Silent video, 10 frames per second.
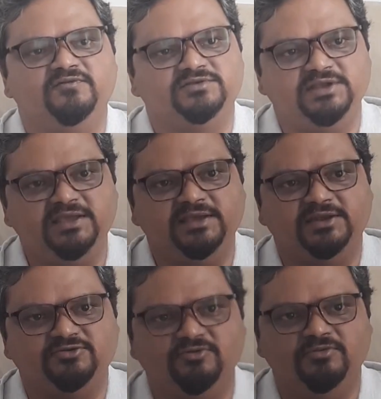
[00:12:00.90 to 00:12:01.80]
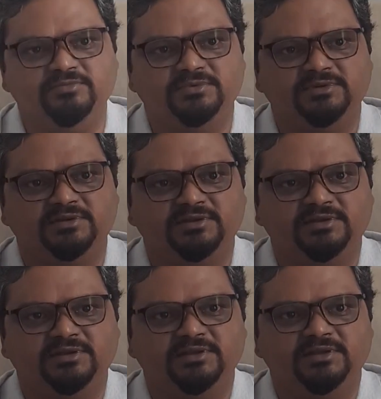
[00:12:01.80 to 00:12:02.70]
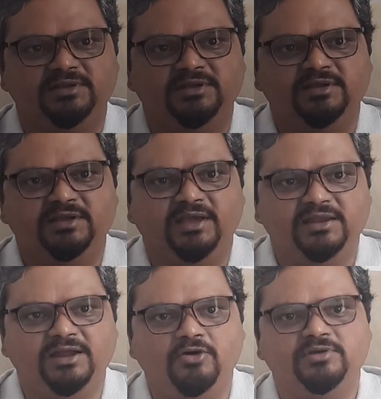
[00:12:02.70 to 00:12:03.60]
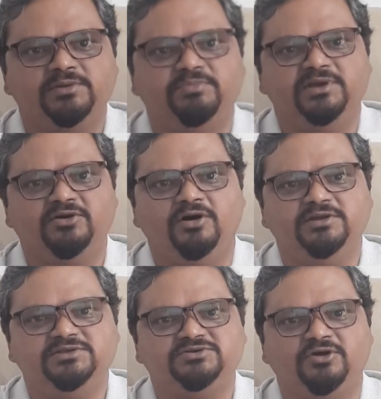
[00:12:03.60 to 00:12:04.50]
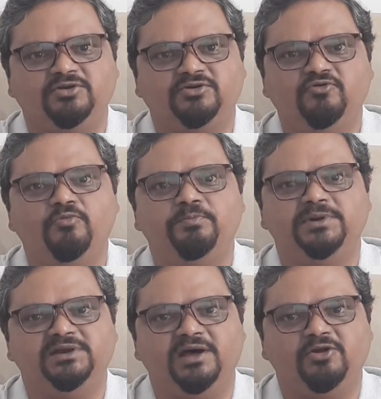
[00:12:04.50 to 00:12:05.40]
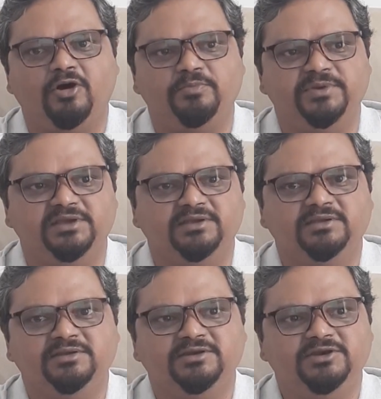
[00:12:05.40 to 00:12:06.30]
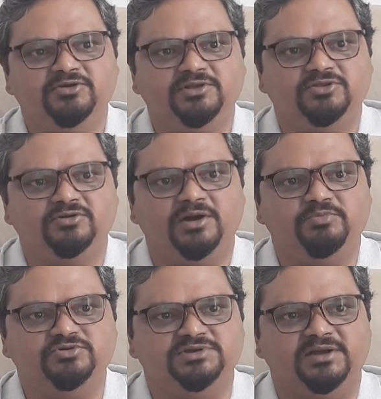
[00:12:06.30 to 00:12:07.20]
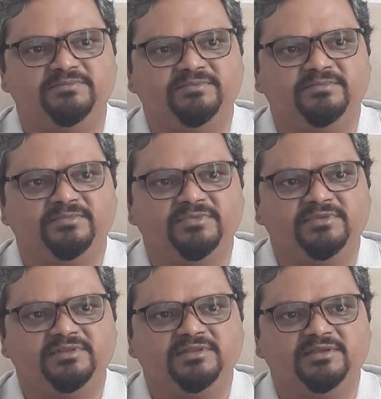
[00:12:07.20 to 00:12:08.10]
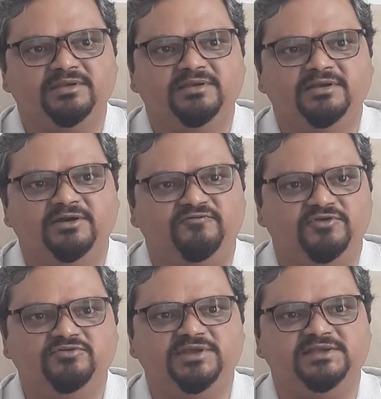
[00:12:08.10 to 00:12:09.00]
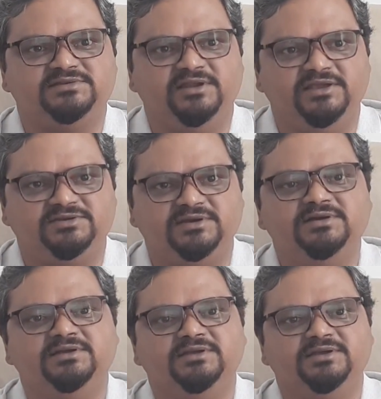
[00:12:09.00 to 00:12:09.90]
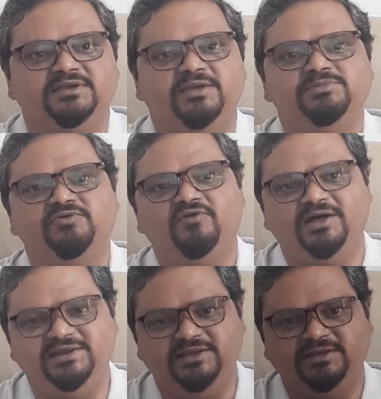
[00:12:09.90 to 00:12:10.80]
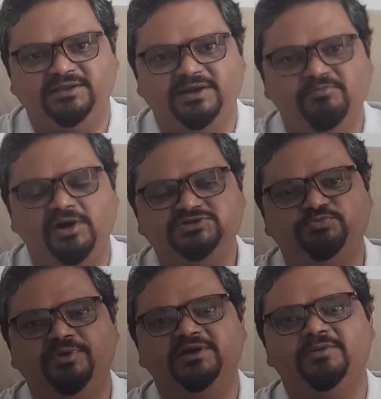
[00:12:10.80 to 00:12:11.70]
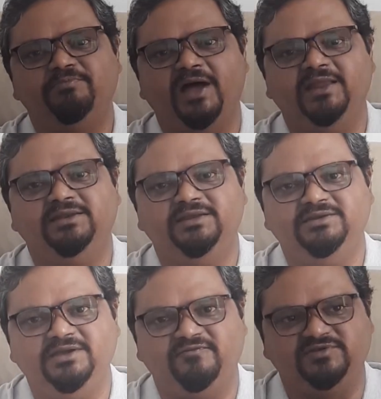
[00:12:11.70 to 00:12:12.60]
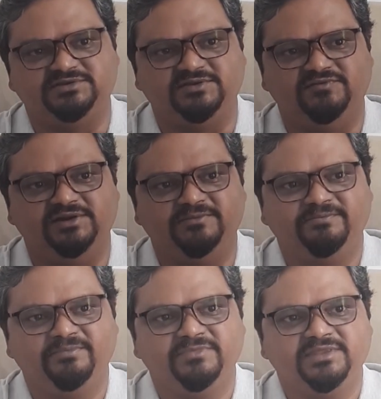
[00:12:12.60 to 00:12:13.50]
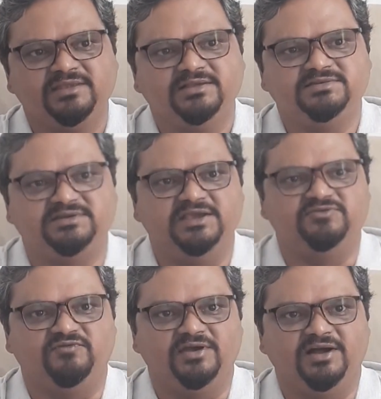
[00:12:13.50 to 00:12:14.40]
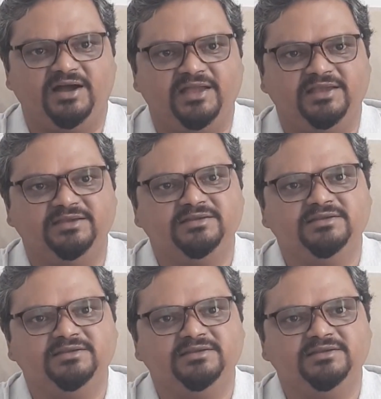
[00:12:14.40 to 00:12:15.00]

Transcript: of staying at home. And how can Bengalis not go pandal hopping during Durga Puja? A few days later came Diwali, a much bigger pan India festival. Stakes were high.